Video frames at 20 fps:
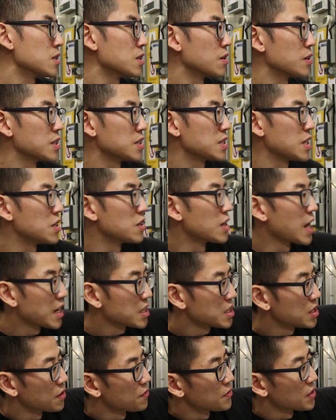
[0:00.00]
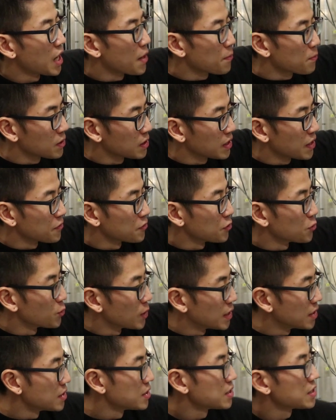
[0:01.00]
So this interaction of the upper level
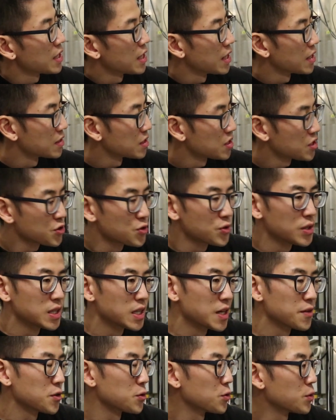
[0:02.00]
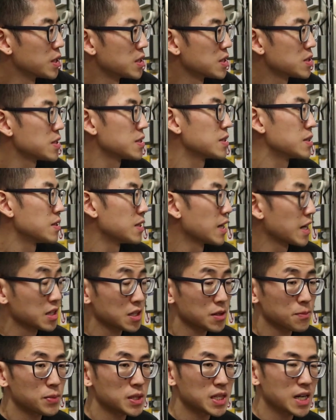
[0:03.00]
winds and the street level winds
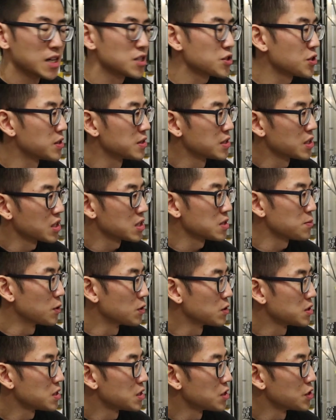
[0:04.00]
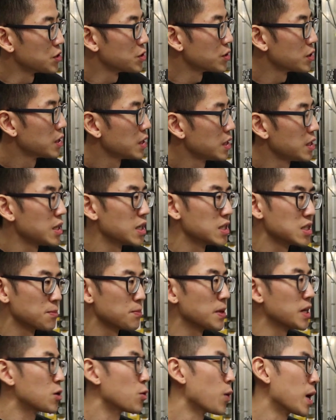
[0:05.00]
that the pedestrians are exposed to is
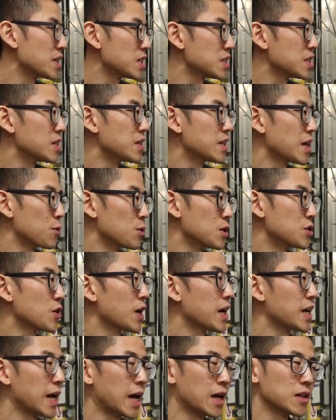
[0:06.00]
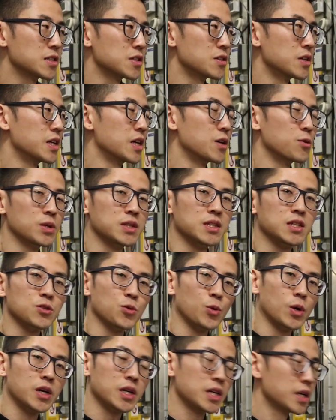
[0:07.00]
a big question that we're trying to answer here with
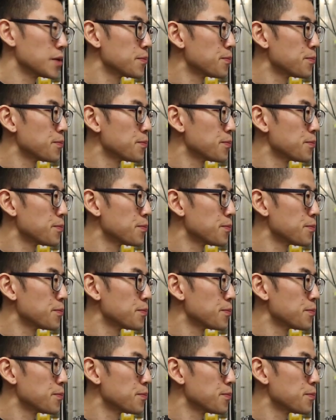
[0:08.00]
this work.